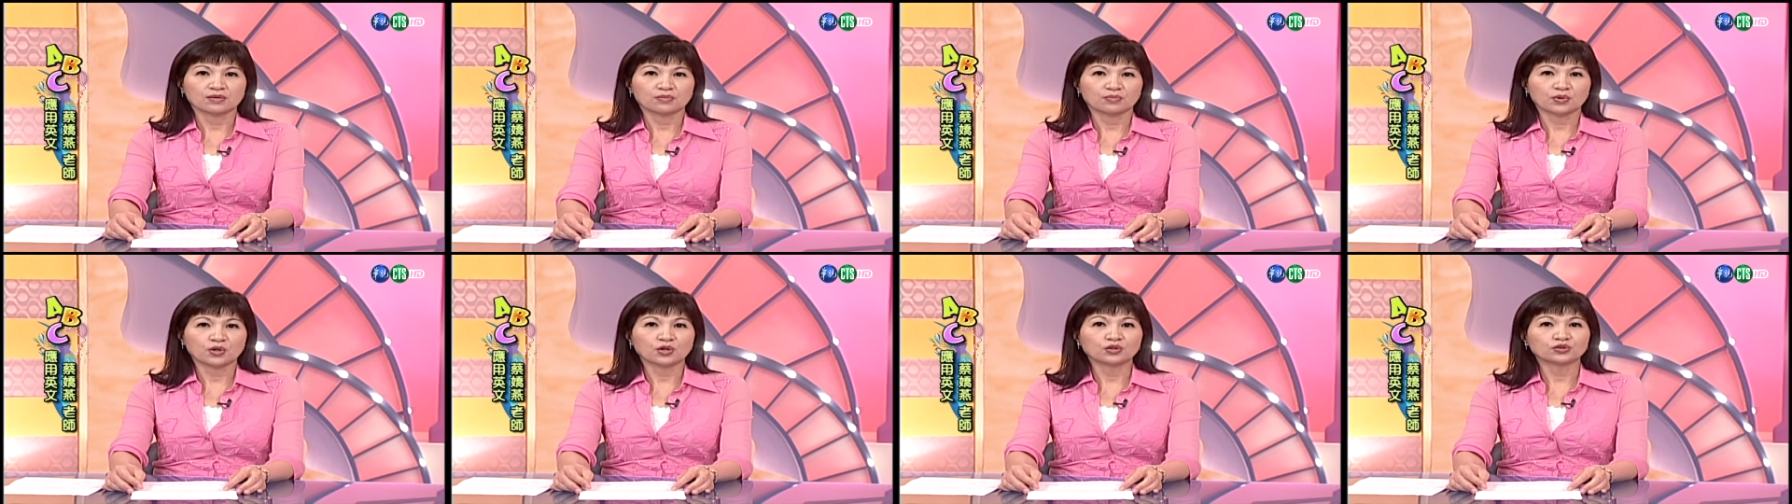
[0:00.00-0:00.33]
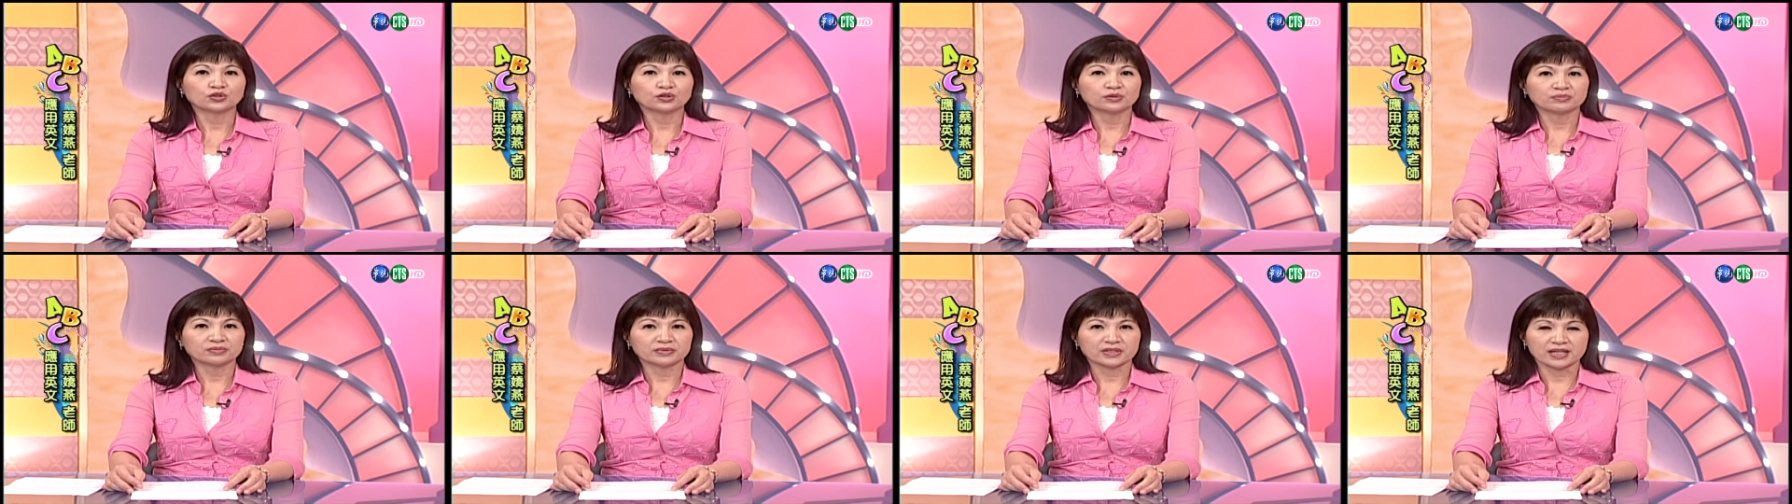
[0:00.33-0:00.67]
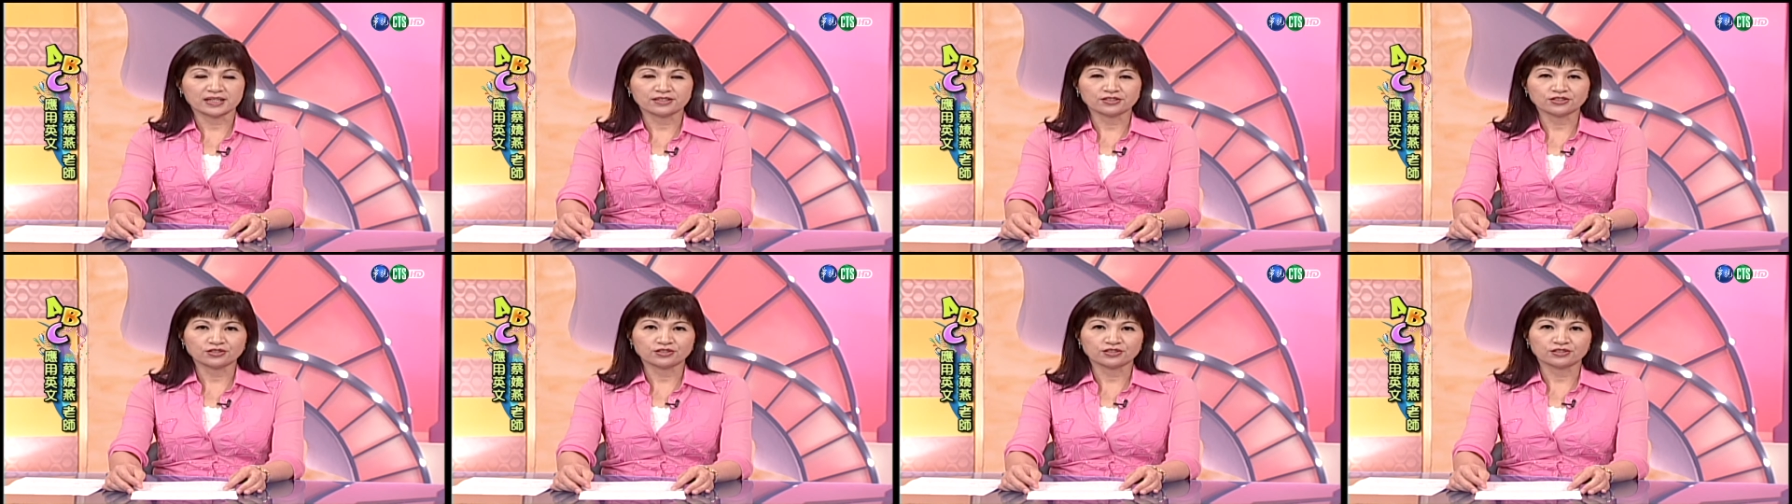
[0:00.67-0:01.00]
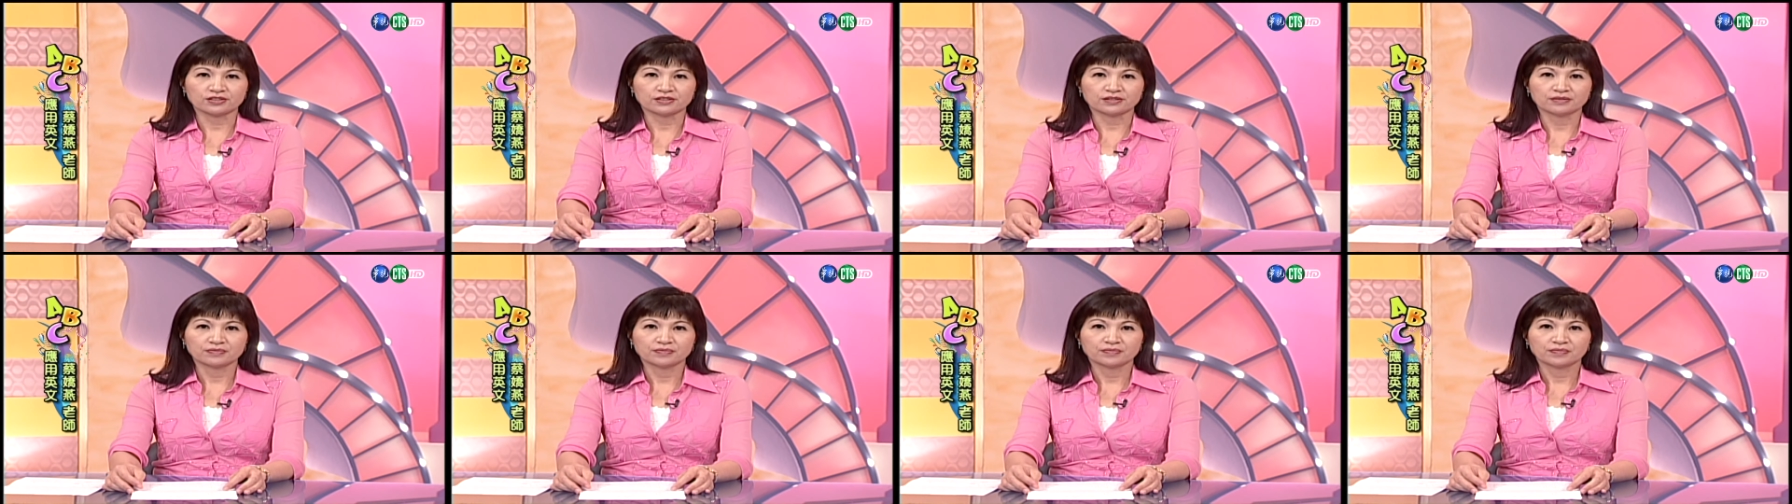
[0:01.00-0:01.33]
ballroom
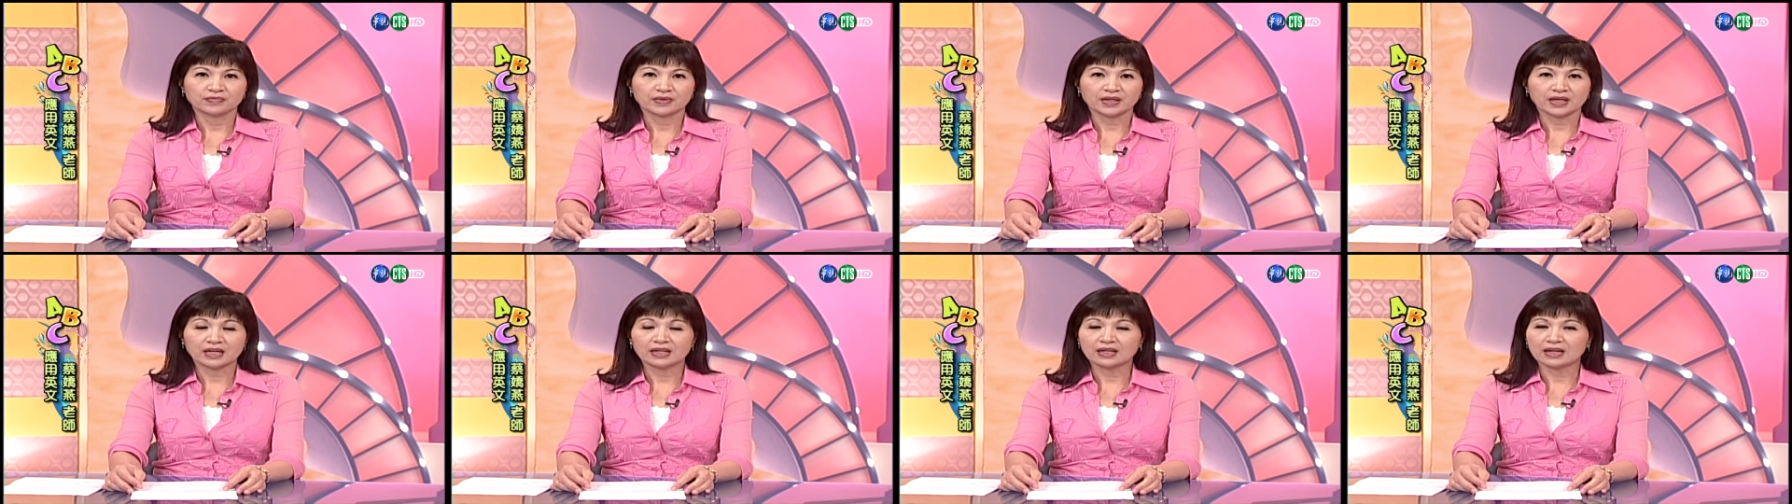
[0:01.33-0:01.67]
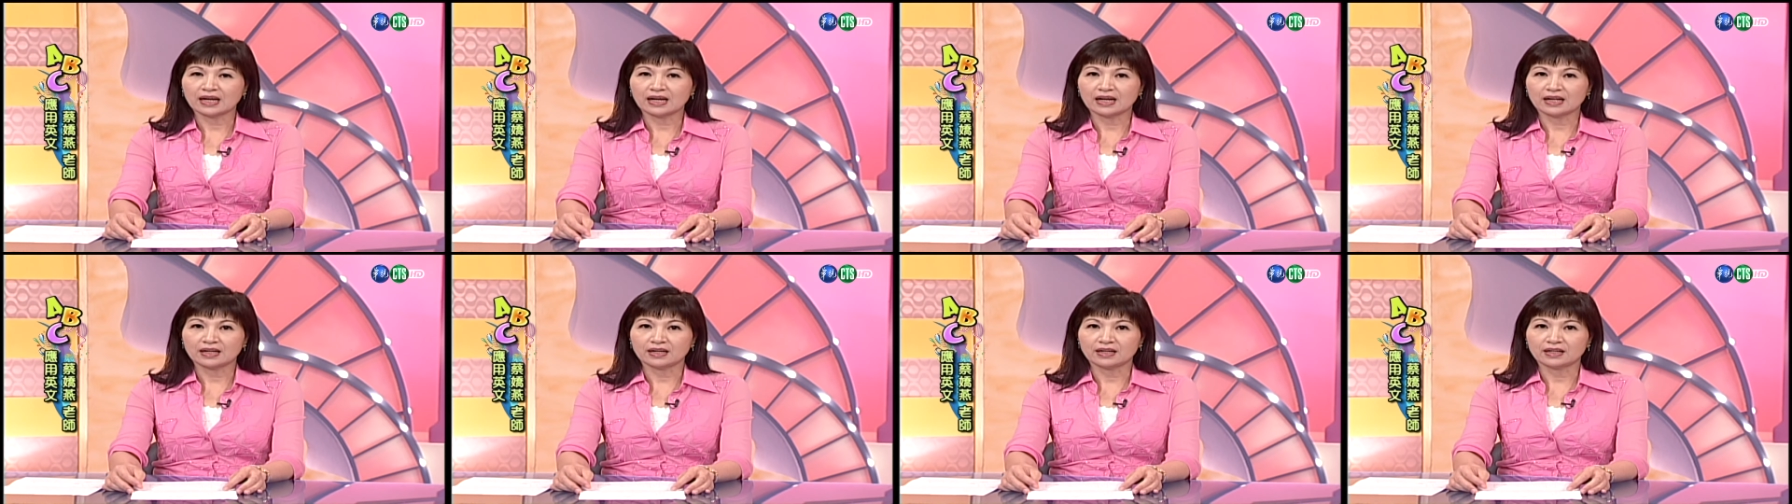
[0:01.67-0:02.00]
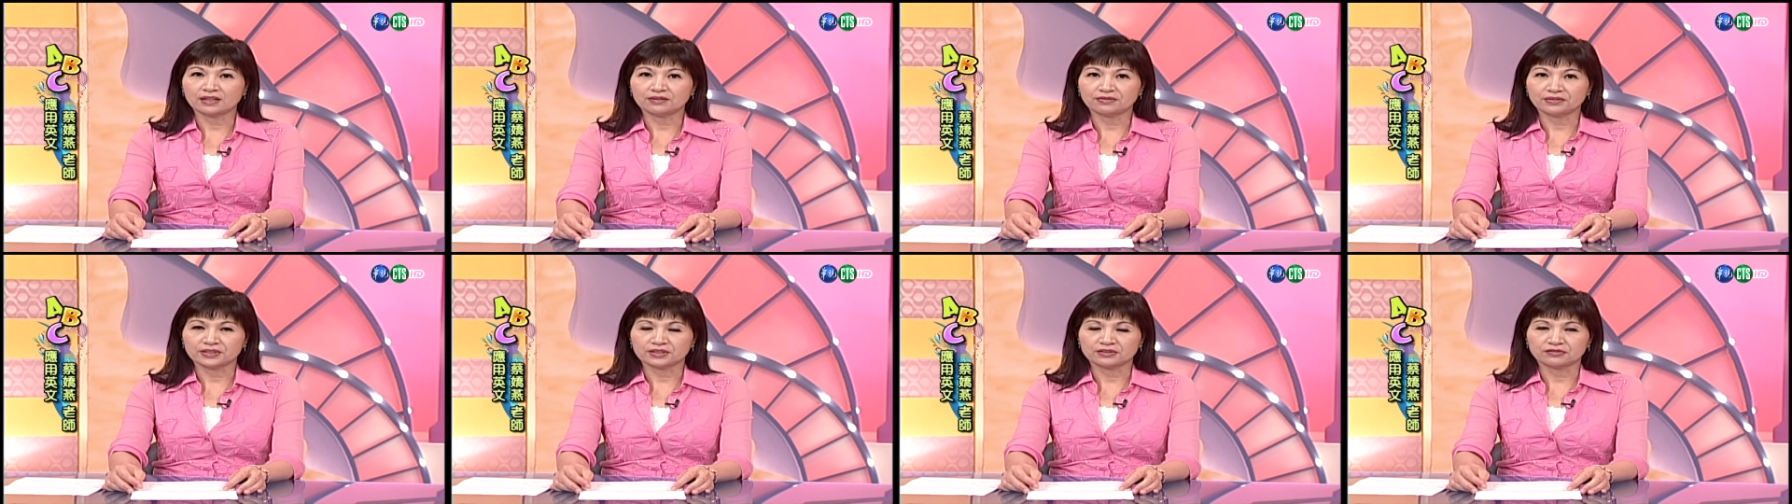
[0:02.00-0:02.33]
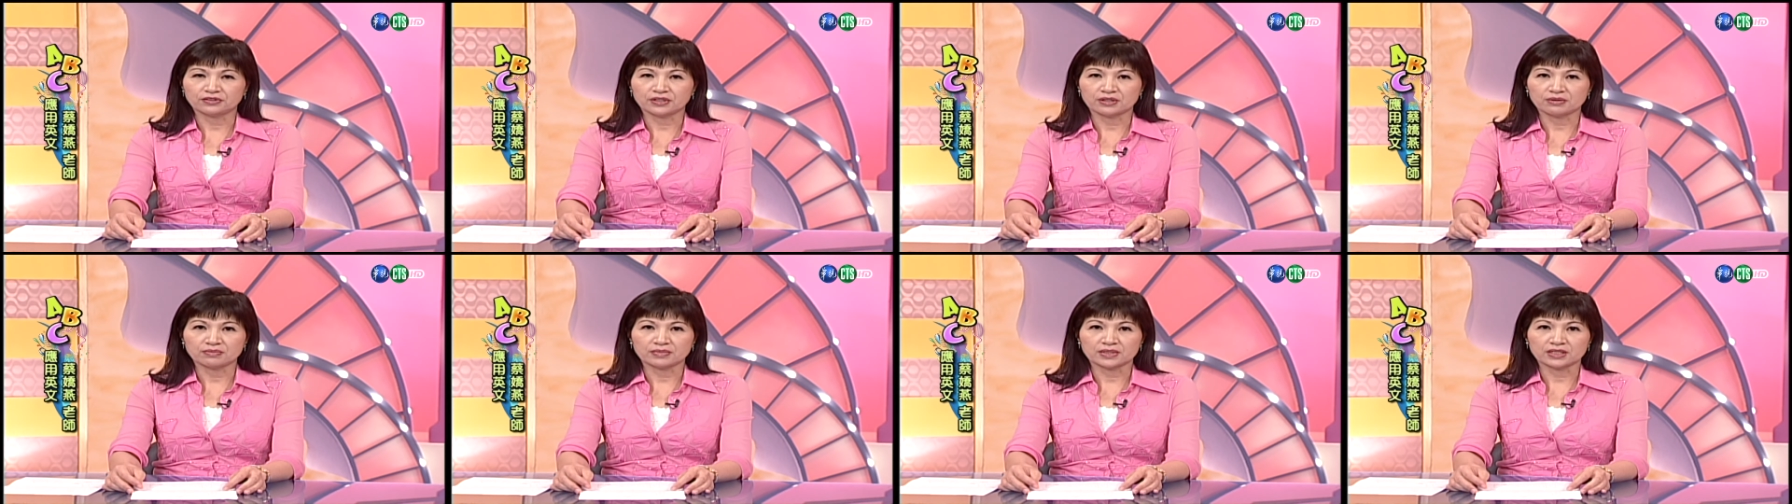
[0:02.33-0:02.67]
dancer, and I love it
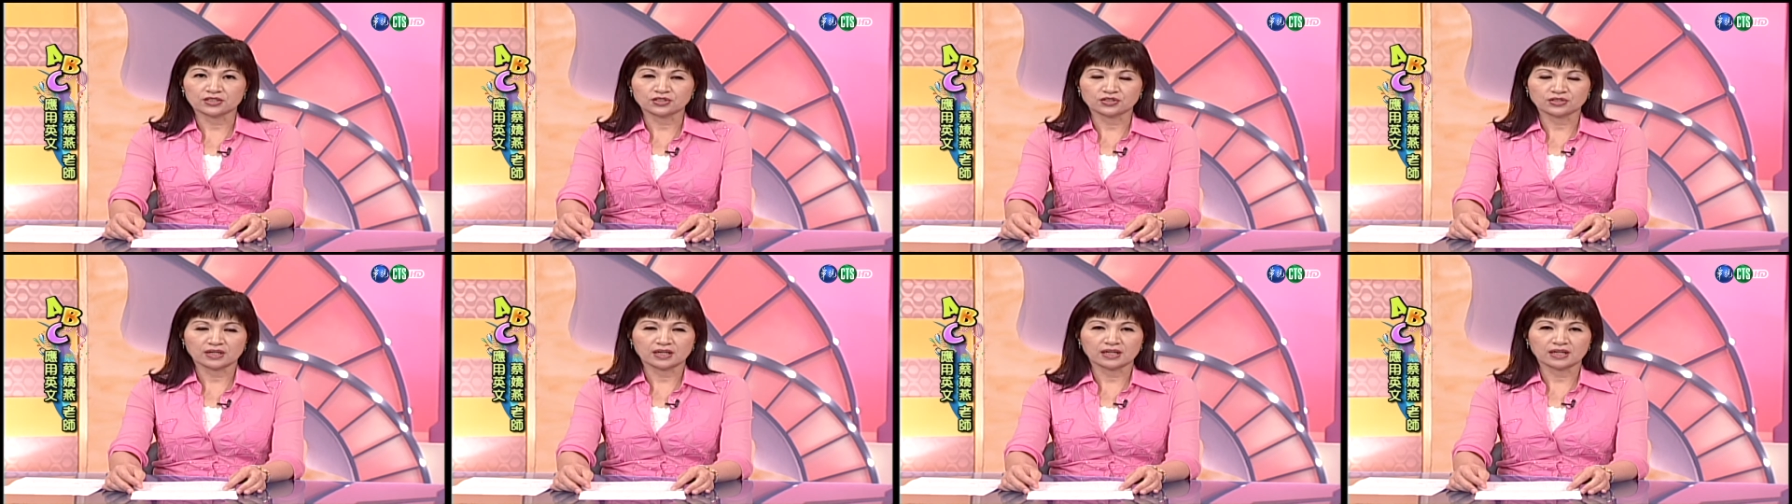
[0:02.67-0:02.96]
very much.